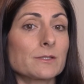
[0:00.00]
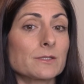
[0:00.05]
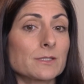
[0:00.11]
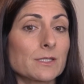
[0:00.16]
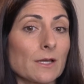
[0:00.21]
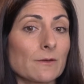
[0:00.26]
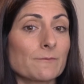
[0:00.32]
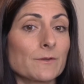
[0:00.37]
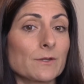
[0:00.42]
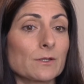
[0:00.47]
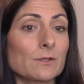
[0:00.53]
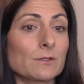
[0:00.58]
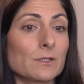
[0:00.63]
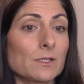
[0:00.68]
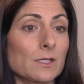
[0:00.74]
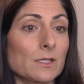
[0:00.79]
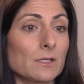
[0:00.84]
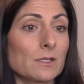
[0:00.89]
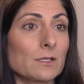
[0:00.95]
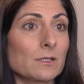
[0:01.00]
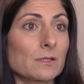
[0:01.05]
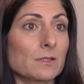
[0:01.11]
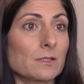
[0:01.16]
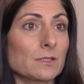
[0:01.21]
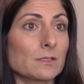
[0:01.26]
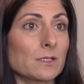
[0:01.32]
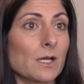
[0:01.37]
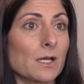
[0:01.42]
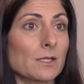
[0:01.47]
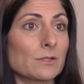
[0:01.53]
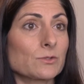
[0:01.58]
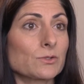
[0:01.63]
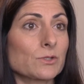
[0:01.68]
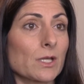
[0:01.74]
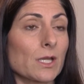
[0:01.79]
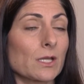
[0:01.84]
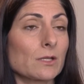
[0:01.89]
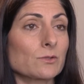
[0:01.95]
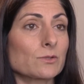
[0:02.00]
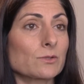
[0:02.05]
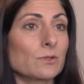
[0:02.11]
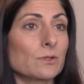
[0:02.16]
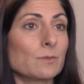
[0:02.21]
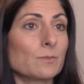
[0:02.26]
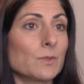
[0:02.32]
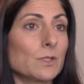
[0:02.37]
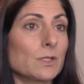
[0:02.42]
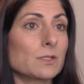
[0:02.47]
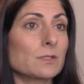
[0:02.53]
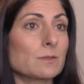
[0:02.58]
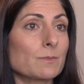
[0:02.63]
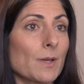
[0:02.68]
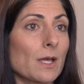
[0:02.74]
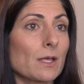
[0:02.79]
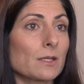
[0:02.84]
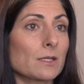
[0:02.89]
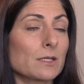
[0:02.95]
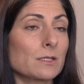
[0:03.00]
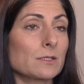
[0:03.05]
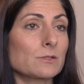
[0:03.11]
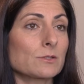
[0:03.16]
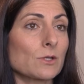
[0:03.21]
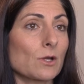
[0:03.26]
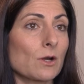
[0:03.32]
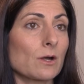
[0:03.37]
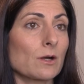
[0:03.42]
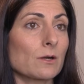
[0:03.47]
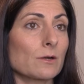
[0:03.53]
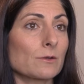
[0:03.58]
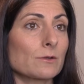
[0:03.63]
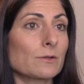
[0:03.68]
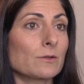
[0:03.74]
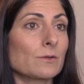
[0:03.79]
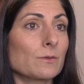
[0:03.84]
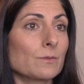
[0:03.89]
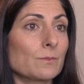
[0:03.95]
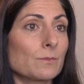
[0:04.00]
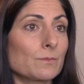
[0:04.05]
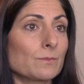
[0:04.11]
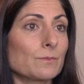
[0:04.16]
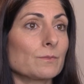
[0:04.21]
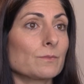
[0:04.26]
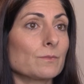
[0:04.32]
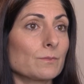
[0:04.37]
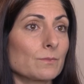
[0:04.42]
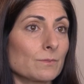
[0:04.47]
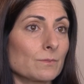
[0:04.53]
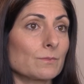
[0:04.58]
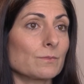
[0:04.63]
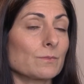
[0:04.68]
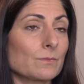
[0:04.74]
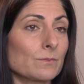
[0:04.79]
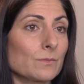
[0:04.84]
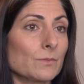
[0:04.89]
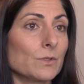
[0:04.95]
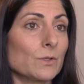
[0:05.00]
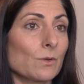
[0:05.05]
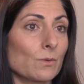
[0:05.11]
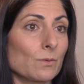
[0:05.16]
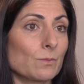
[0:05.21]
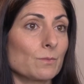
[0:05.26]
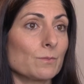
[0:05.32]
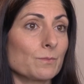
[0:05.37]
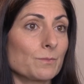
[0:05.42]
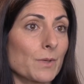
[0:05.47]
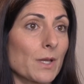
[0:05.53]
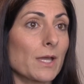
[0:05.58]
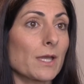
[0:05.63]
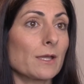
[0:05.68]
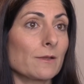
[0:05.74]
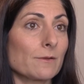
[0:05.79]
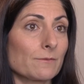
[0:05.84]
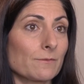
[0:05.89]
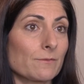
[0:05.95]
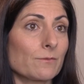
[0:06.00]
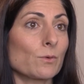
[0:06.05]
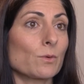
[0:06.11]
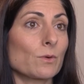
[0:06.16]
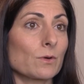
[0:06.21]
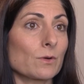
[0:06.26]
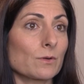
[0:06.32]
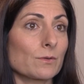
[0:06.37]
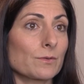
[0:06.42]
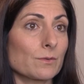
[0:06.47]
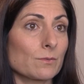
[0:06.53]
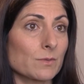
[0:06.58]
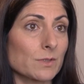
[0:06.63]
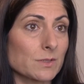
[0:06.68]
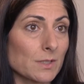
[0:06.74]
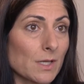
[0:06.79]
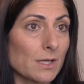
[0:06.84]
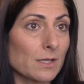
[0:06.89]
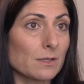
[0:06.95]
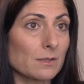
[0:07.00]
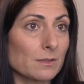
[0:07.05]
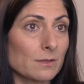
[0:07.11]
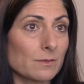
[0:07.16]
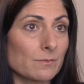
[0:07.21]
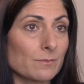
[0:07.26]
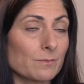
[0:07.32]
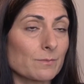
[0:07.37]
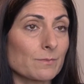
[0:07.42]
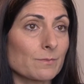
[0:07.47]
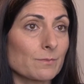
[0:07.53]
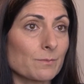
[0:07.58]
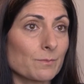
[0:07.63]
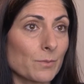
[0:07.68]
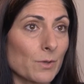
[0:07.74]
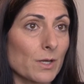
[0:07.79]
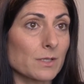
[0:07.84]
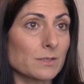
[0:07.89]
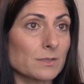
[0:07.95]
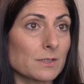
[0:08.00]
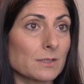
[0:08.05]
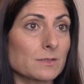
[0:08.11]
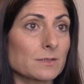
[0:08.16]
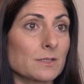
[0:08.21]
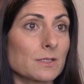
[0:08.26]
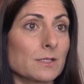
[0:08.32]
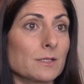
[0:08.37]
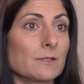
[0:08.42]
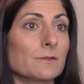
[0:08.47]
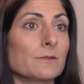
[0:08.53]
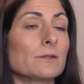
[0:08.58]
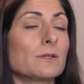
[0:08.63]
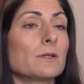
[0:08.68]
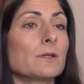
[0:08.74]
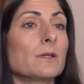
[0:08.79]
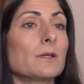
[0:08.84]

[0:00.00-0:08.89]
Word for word: definitely the tides change. So the municipalities are, you know, paying for the recycling processing,